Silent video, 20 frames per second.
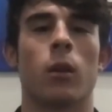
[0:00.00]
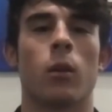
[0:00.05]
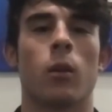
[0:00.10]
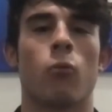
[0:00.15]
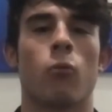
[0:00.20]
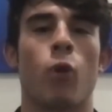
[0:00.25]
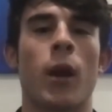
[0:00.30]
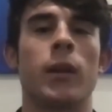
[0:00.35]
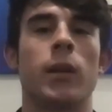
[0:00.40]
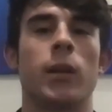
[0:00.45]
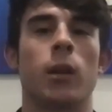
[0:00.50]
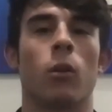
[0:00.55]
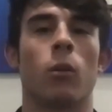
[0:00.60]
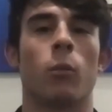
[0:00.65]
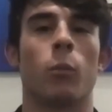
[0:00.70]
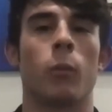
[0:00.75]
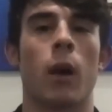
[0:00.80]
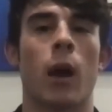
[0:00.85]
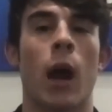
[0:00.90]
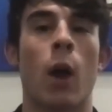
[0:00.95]
right until
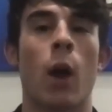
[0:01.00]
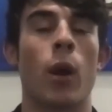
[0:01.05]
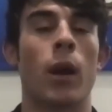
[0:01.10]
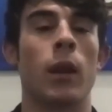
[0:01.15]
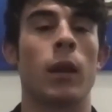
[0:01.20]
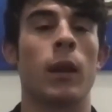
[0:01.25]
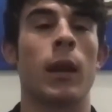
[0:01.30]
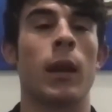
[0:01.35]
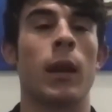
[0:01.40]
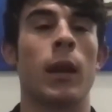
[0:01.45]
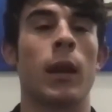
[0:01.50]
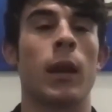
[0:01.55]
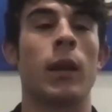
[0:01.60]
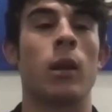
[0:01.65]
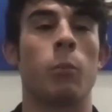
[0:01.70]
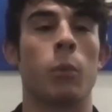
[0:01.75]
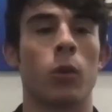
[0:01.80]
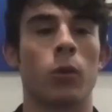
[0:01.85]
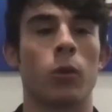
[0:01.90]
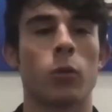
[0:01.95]
I went into
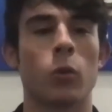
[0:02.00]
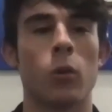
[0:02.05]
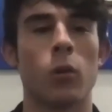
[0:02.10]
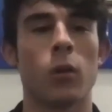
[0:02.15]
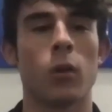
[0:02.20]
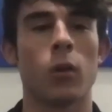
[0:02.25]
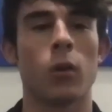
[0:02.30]
middle school.